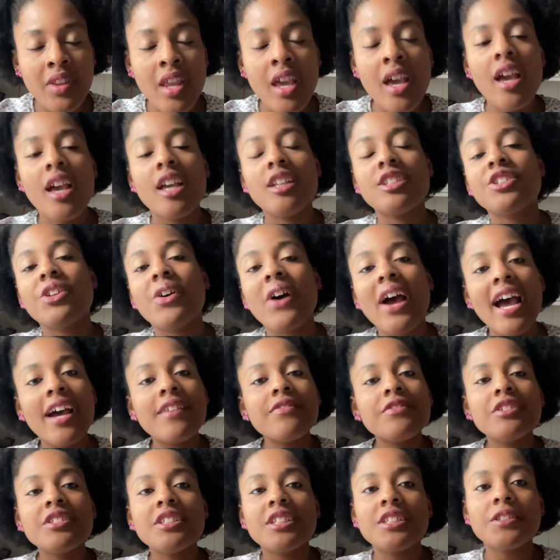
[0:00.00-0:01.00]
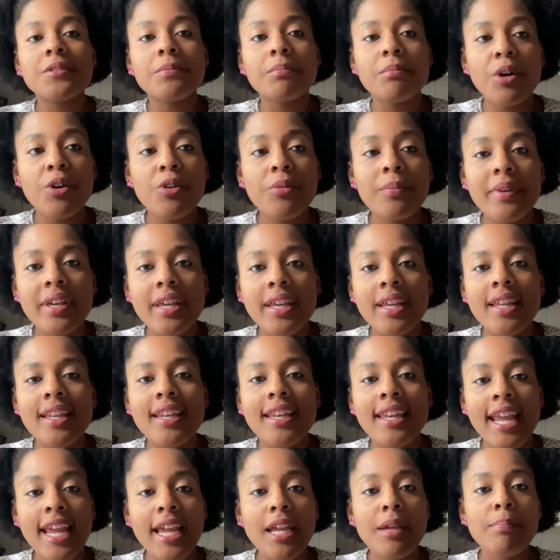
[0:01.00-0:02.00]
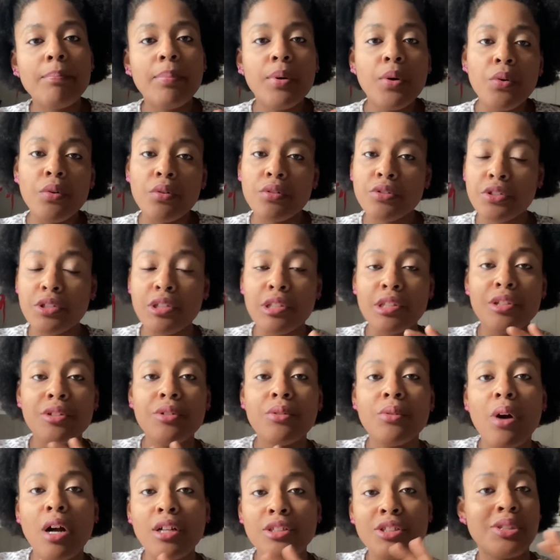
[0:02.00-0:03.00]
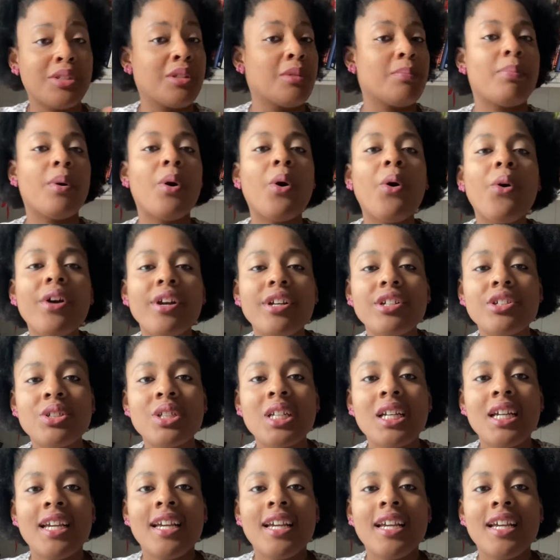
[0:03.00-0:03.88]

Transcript: And so after this moment, Nate pulls Lou onto the porch